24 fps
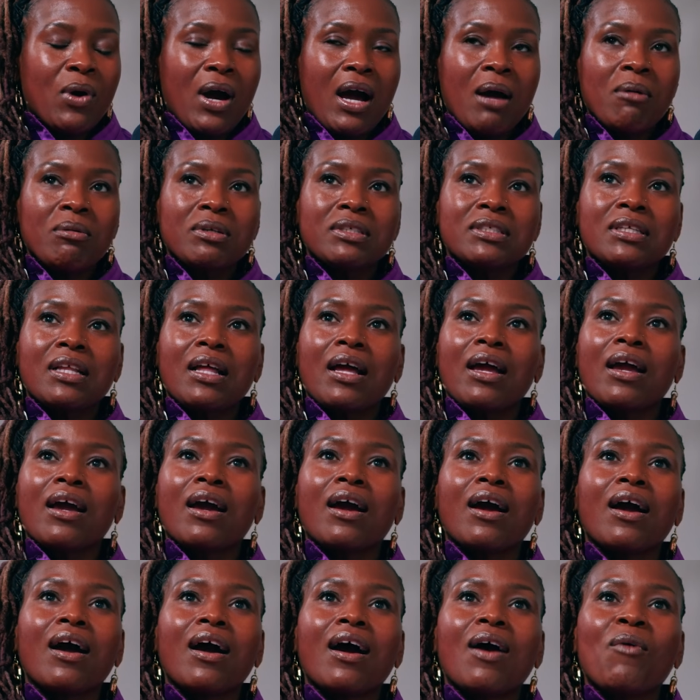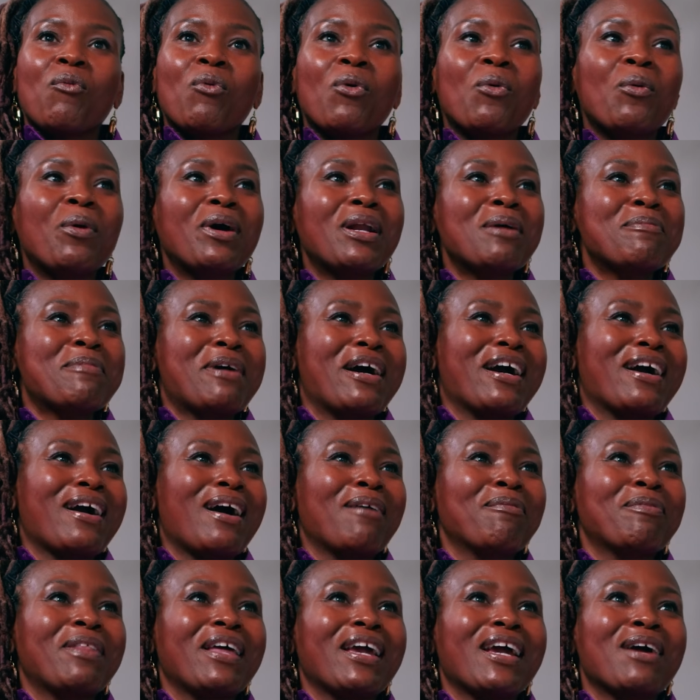I was like, well,
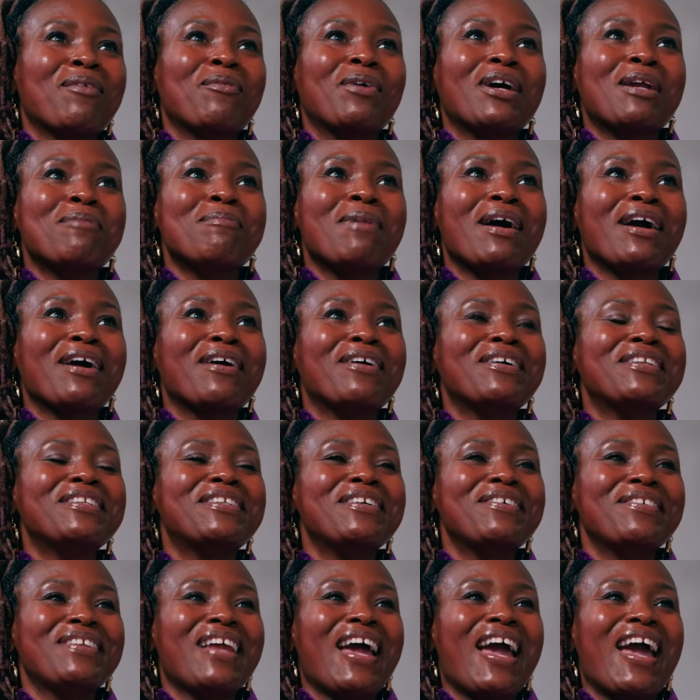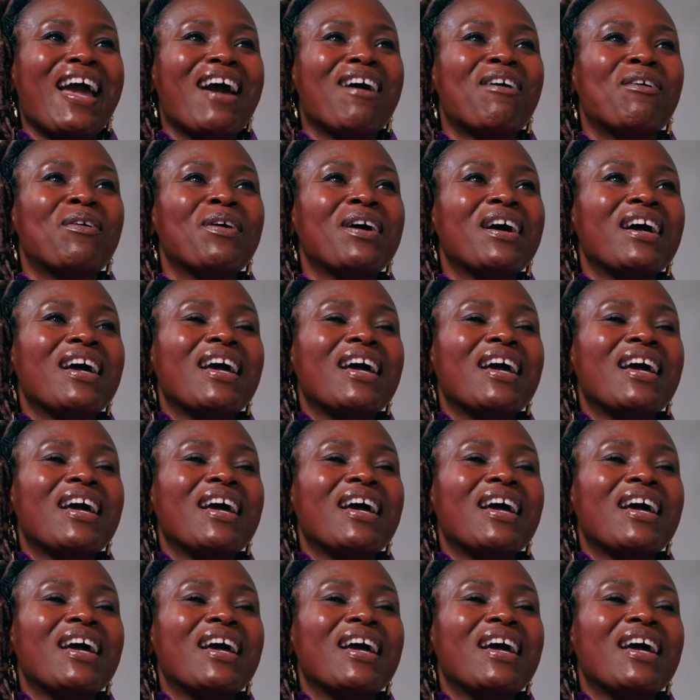I'm thinking, what am I going to do now?